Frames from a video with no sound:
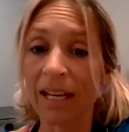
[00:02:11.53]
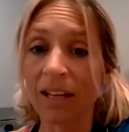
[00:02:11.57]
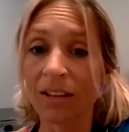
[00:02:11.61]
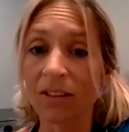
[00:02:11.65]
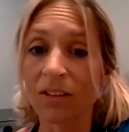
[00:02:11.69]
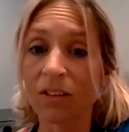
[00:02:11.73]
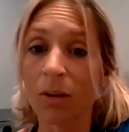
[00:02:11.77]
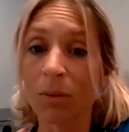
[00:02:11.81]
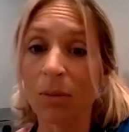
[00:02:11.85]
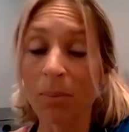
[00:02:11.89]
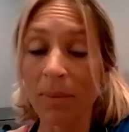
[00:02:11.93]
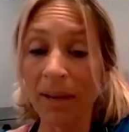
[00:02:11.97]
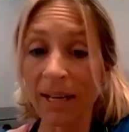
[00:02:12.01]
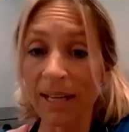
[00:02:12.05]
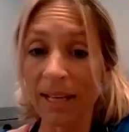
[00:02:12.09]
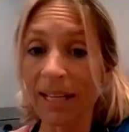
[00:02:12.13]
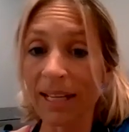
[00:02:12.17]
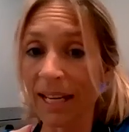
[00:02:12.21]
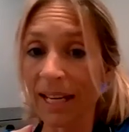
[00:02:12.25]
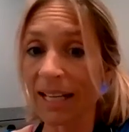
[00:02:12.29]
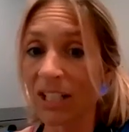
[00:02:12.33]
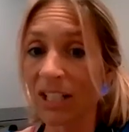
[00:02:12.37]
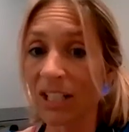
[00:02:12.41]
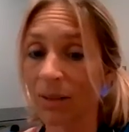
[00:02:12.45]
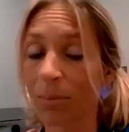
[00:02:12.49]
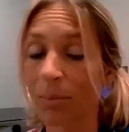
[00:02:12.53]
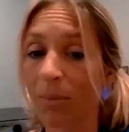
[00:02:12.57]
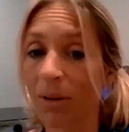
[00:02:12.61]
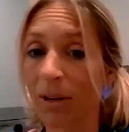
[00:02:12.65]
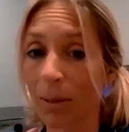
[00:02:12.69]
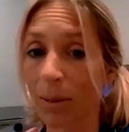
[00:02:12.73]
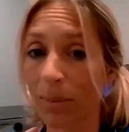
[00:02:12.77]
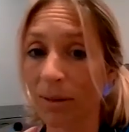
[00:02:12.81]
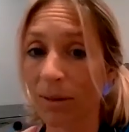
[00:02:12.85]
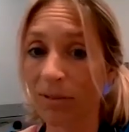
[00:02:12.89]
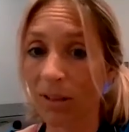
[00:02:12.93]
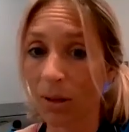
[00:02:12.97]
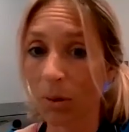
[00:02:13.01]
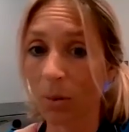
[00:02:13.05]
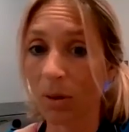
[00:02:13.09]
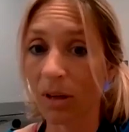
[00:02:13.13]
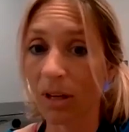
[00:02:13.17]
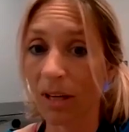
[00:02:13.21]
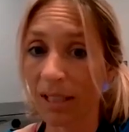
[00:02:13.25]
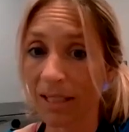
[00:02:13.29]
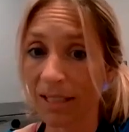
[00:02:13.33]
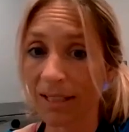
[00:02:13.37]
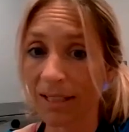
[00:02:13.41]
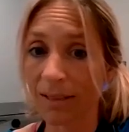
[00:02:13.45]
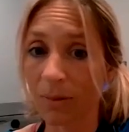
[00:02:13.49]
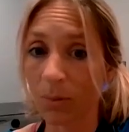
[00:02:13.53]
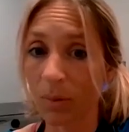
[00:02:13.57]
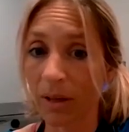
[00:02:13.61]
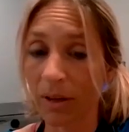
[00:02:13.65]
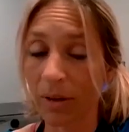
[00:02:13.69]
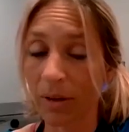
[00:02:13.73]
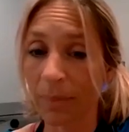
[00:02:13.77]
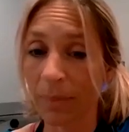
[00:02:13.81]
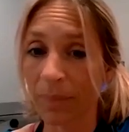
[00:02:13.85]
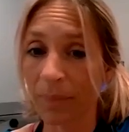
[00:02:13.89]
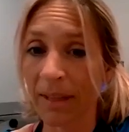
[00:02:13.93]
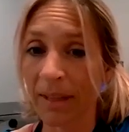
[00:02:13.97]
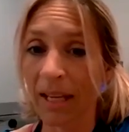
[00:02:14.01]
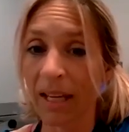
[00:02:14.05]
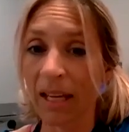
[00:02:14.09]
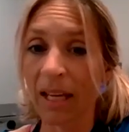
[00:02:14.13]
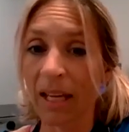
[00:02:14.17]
So medication might be required as well.